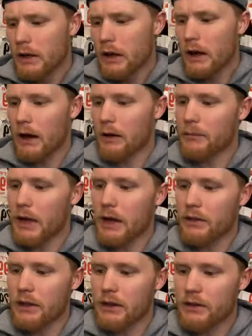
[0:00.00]
Um,
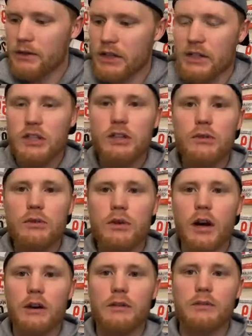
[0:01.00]
and the, the two
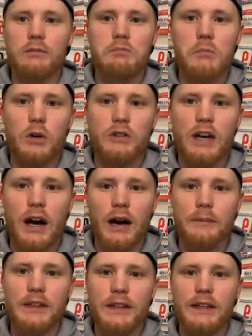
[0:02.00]
co- most
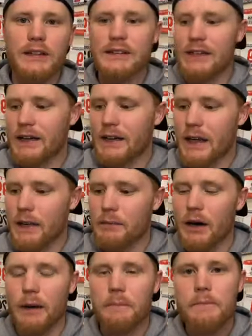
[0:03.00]
common things that came
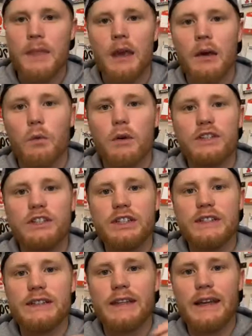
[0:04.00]
up was
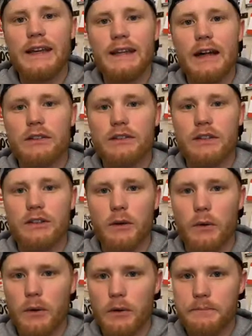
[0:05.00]
just getting out the
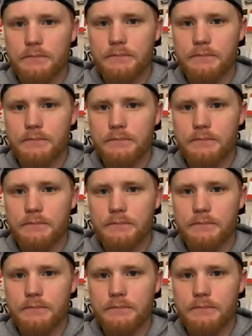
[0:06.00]
door